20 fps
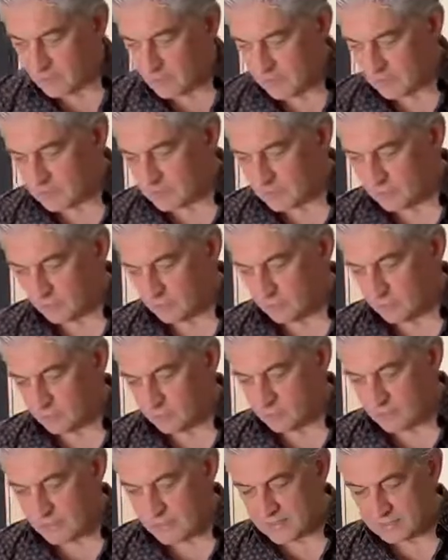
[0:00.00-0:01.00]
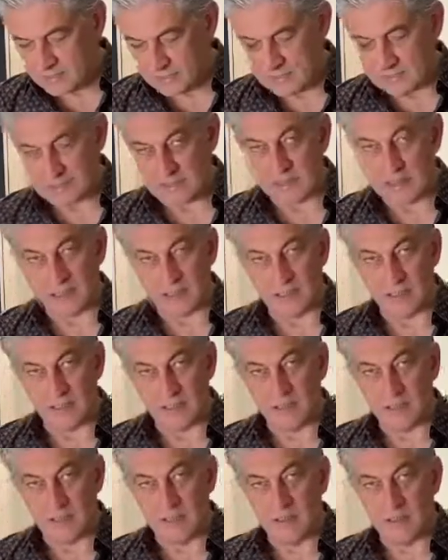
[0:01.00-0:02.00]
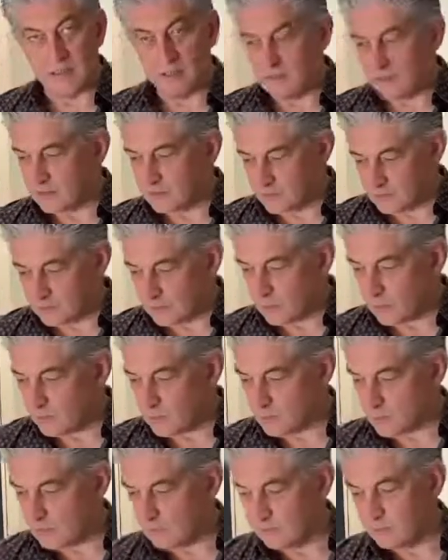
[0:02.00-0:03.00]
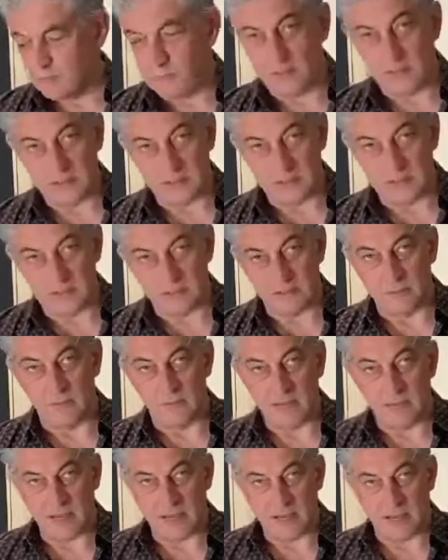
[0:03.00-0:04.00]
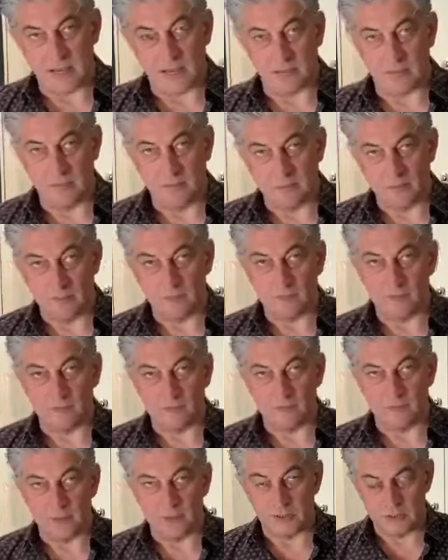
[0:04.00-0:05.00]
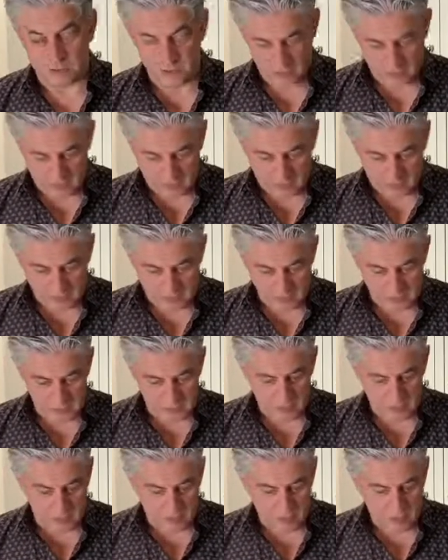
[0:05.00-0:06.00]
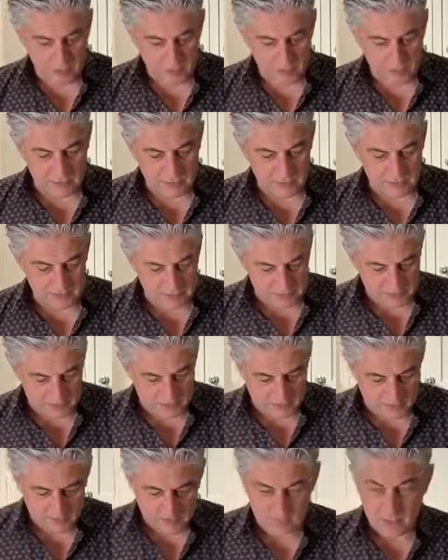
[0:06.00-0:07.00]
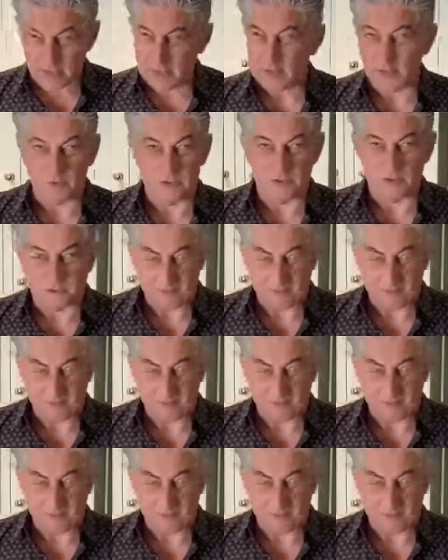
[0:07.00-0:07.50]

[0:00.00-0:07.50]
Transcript: I took a few raisins last night and soaked them in some PX, put them in the fridge, again, just leave them overnight. This works